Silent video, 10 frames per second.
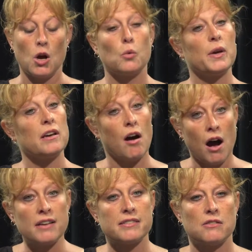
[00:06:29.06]
We
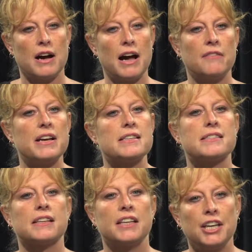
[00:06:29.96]
also have a
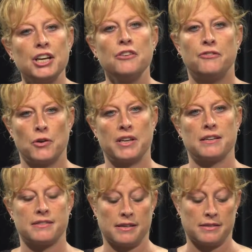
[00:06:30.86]
secure voting
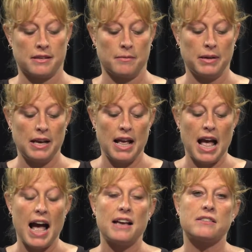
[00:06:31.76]
system,
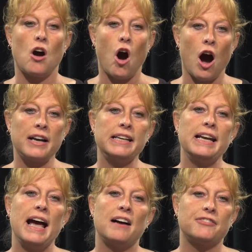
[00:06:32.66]
as audit
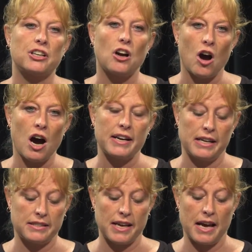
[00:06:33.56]
after
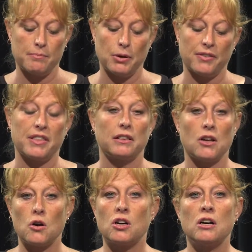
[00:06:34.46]
audit at both the
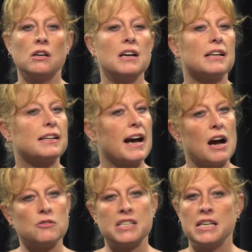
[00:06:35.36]
local,
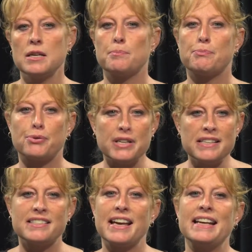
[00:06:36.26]
county,
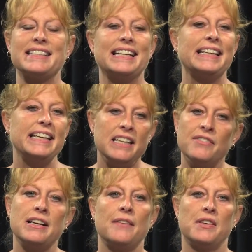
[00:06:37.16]
precinct, and
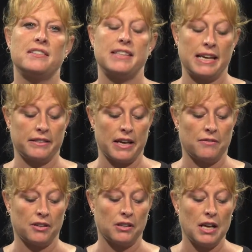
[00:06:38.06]
even at the state
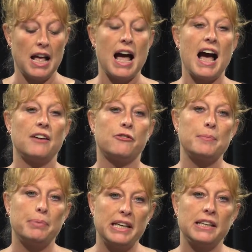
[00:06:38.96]
level have
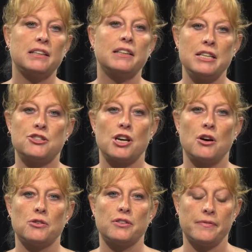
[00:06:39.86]
repeatedly
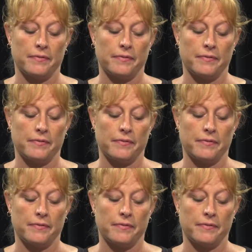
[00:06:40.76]
shown.